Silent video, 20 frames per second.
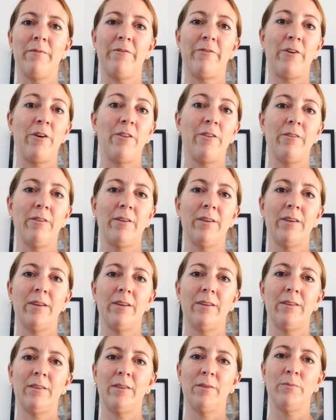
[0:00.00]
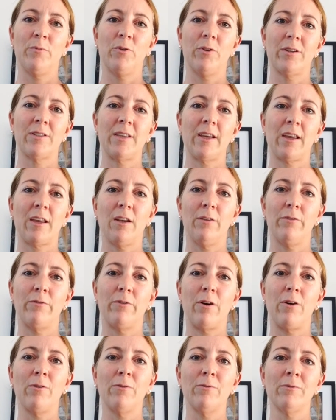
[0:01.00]
further in the more executive
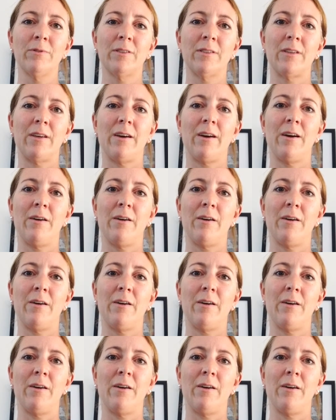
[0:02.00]
roles.